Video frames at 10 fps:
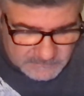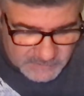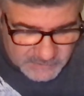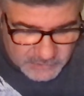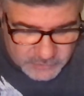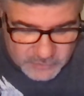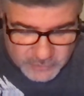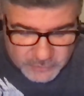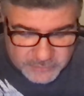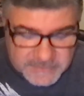The good
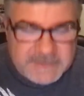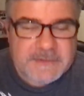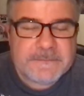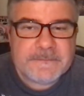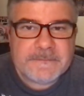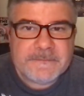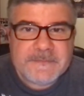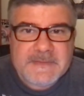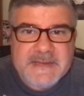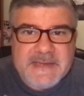news
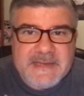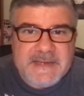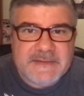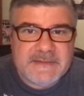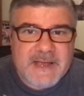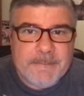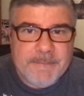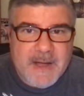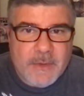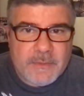is
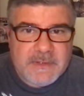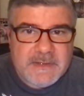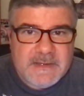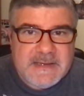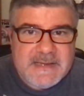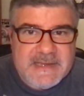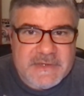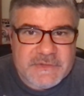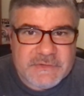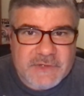about
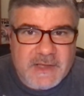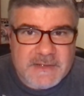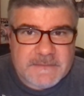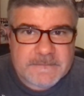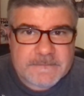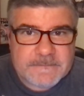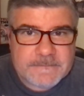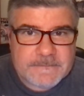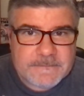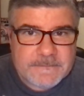his son.
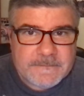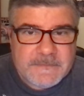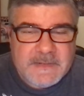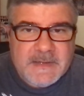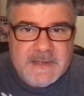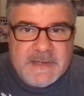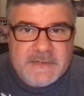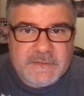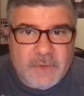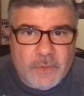
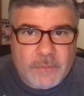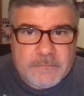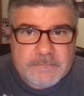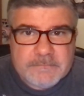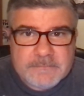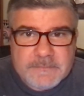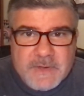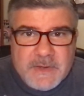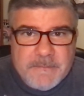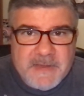So,
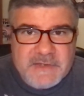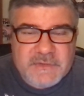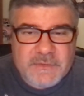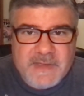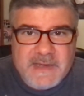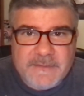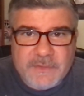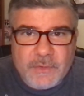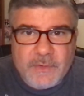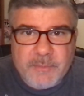make sure that if
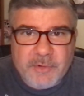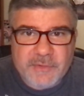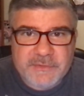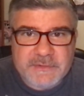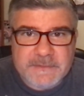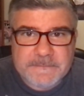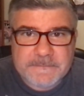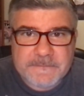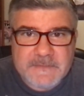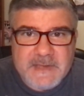you're a person
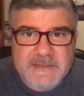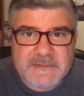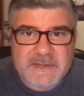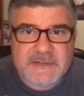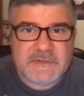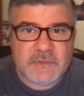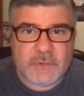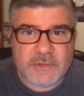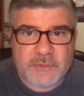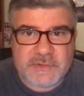that says
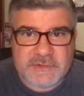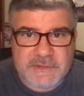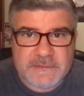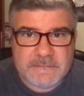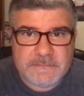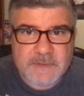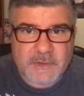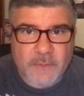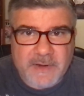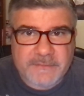you're a Christian, a
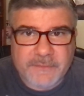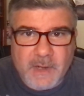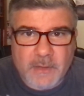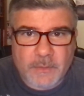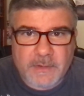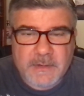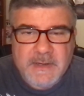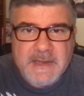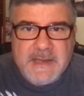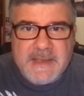Christ follower,
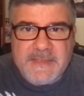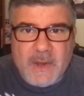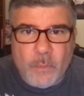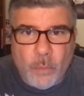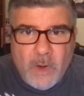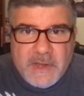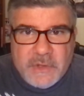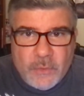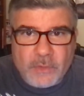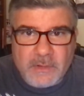that what
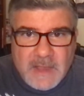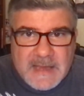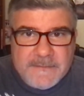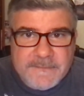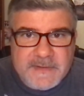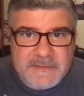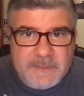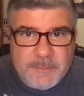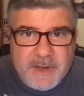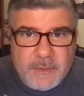your life is
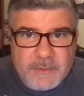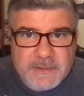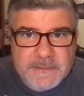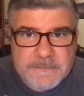about